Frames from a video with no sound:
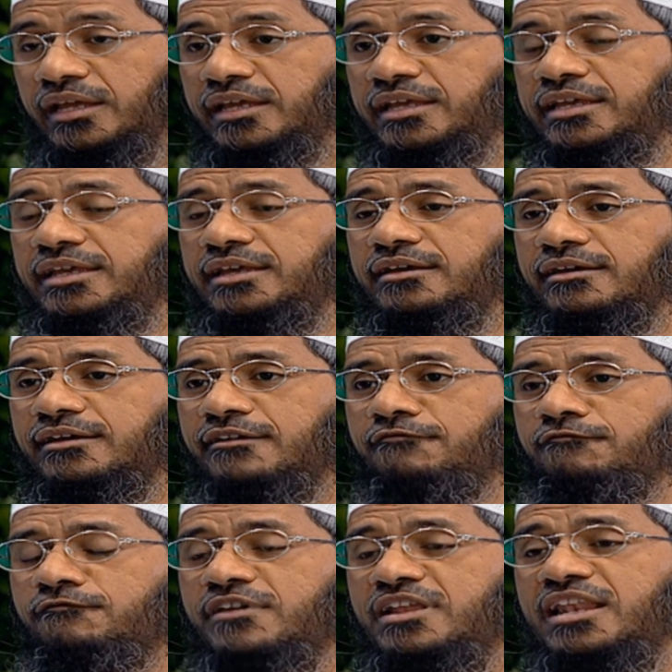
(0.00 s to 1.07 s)
he
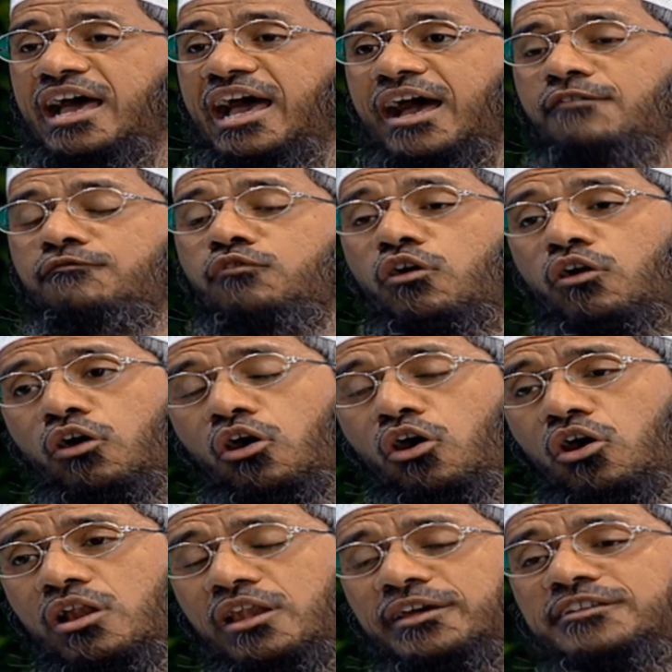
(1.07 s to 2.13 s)
will have
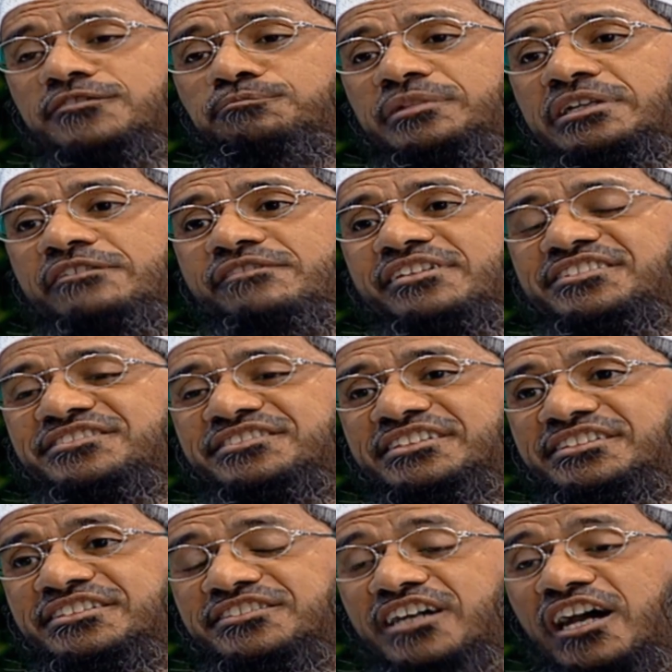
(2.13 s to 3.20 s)
all his previous
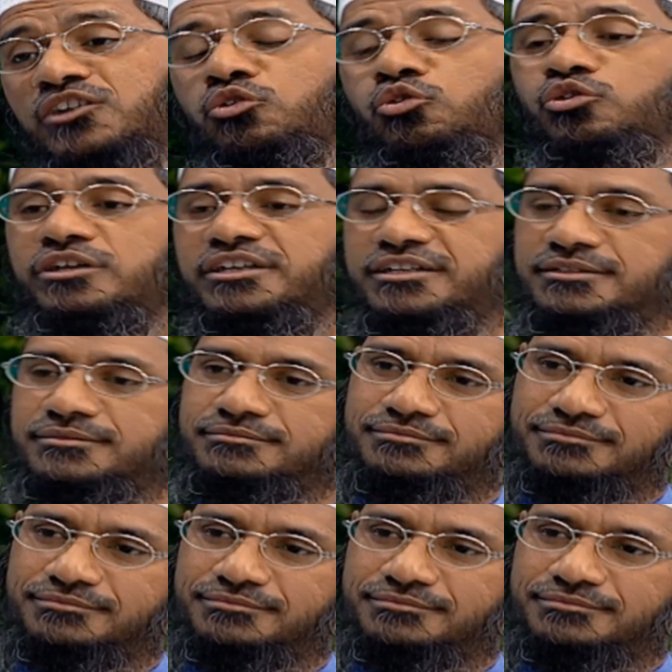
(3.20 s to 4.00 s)
sins atoned.